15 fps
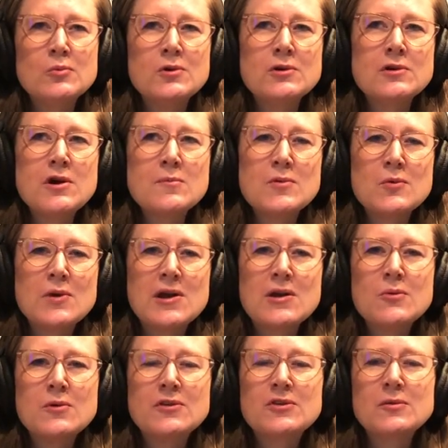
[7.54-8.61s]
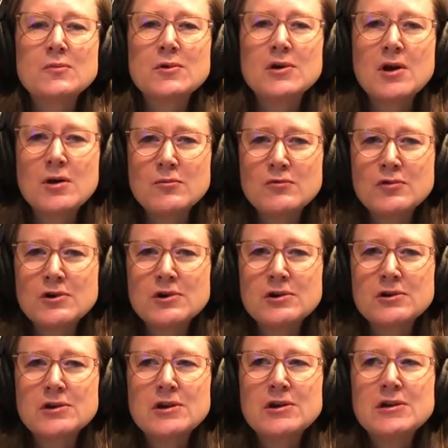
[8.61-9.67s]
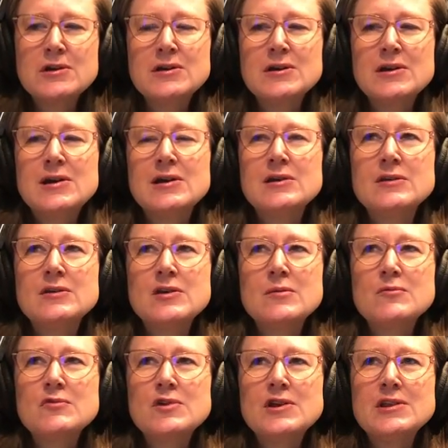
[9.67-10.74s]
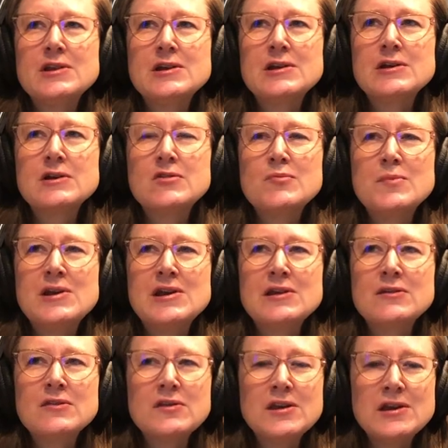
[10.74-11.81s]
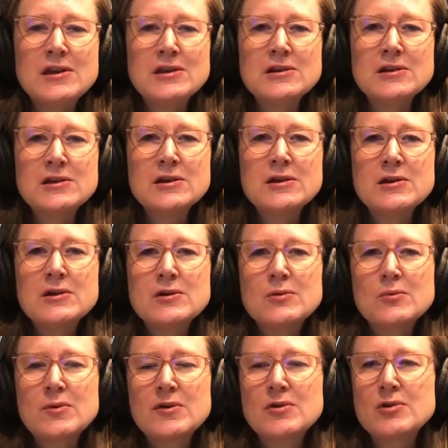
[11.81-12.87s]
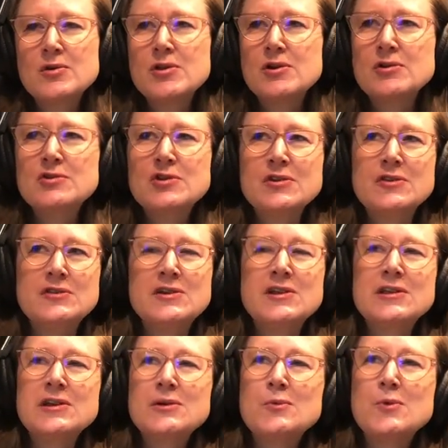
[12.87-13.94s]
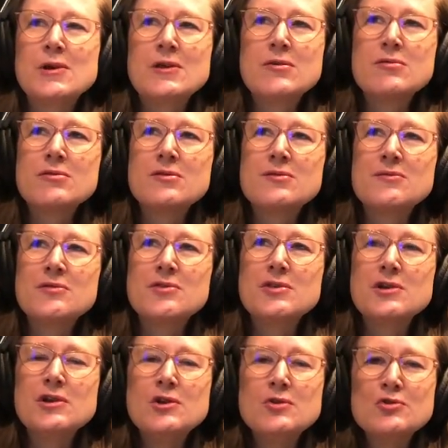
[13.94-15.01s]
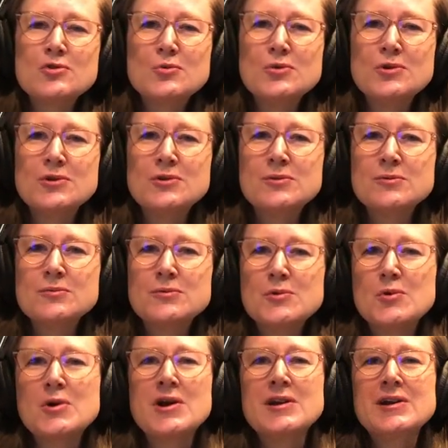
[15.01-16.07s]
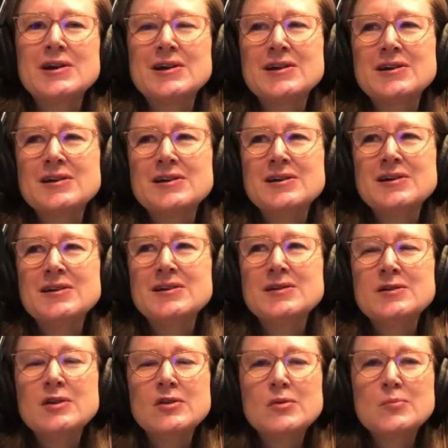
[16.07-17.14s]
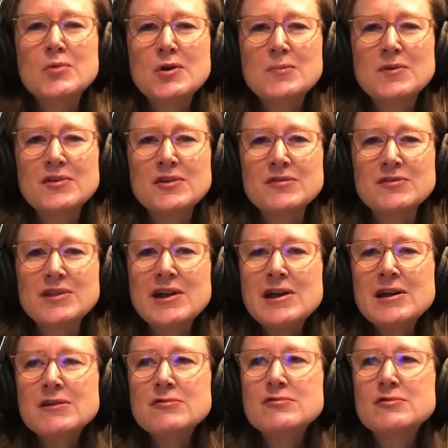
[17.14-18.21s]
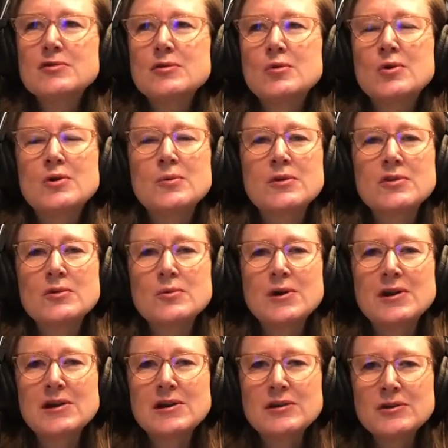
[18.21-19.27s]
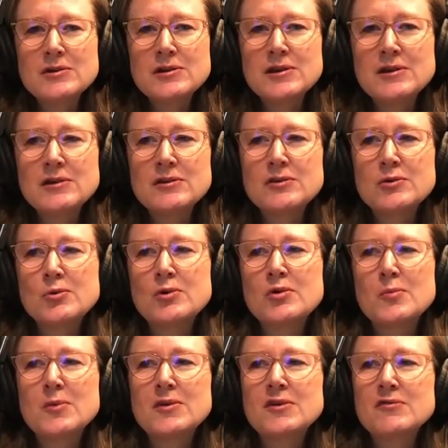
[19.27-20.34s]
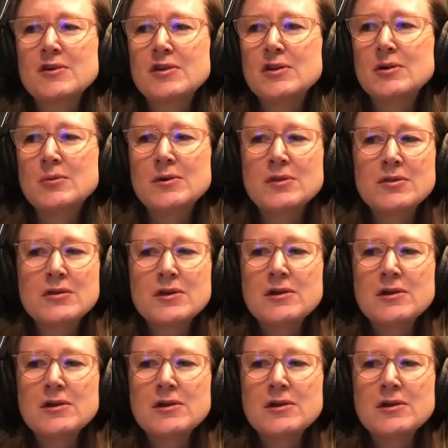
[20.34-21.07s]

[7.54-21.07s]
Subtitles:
will come away with some comfort and some feeling of being seen, whether they're just dealing with the usual chronic disappointments of life or with a chronic illness or specifically with